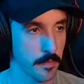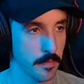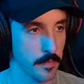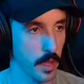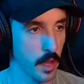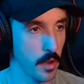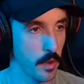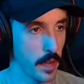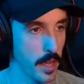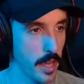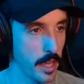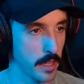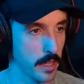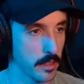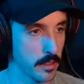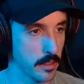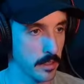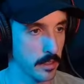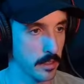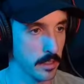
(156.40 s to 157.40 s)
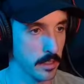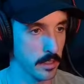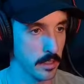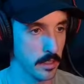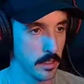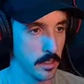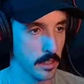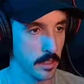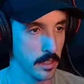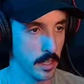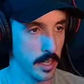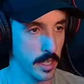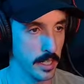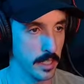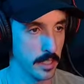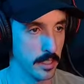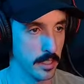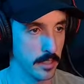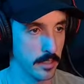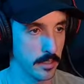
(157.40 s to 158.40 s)
Oh, hey, I need
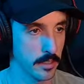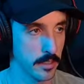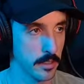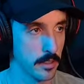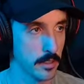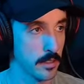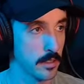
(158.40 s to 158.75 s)
this.